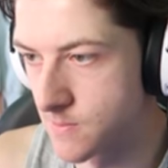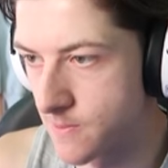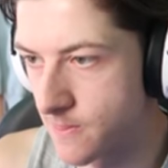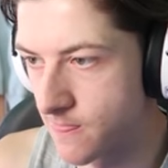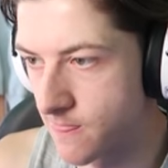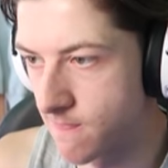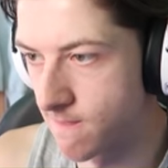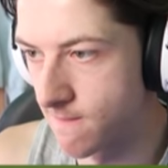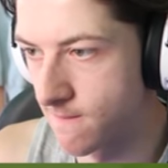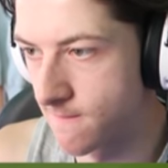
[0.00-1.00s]
his feet, isn't
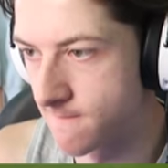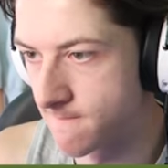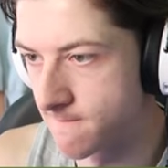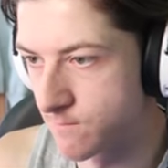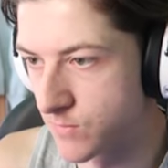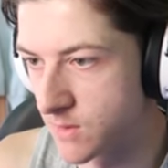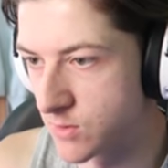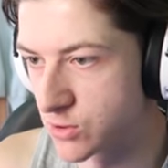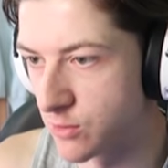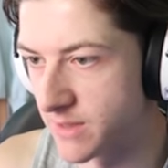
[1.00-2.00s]

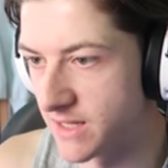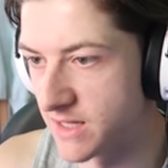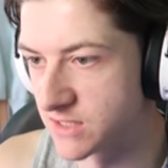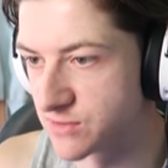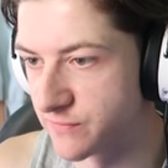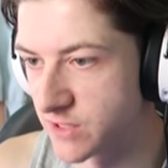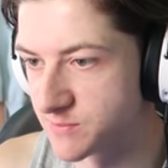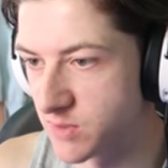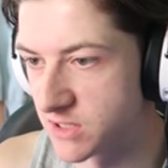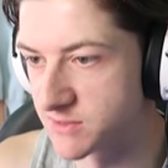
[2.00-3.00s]
he? McTominay, nice
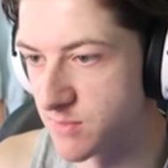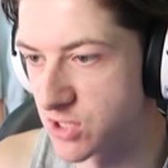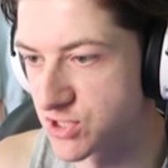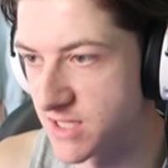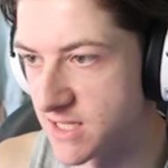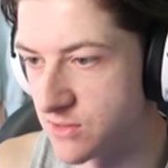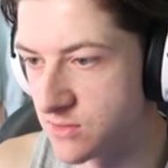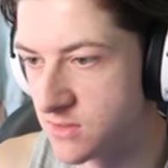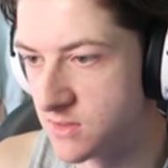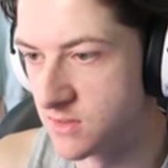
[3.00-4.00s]
reverse pass.
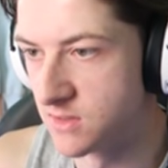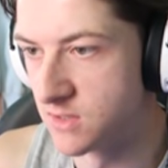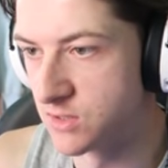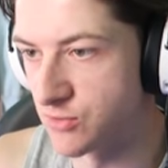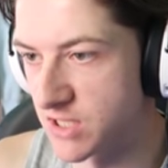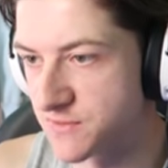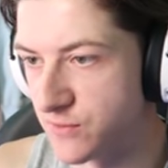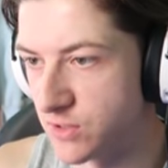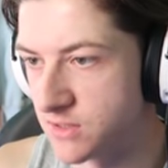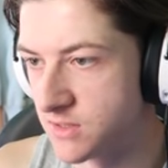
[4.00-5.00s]
Martial.
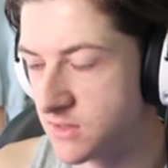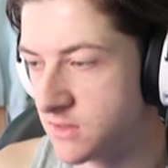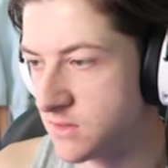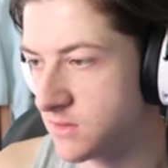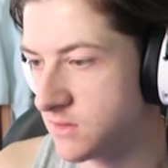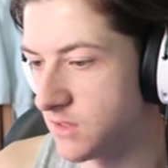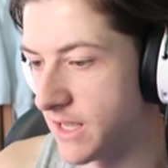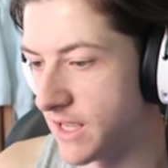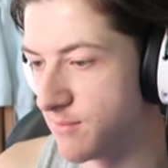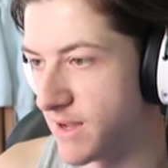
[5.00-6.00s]
Rashford.
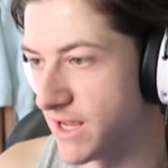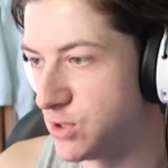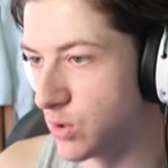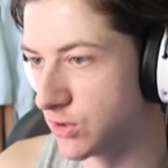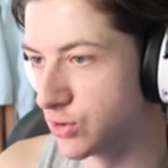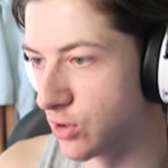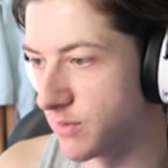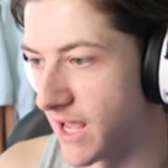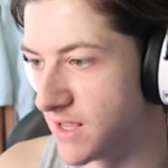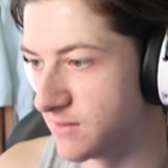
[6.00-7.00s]
Hey, man, you are
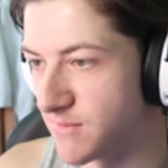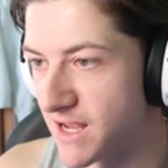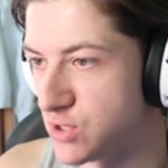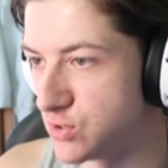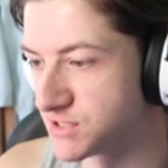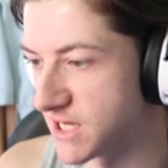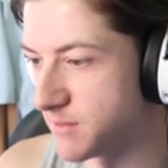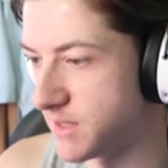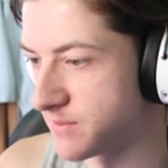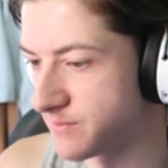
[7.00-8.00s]
dominant. Hey, man, you
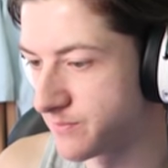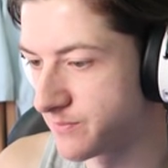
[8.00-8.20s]
sign me?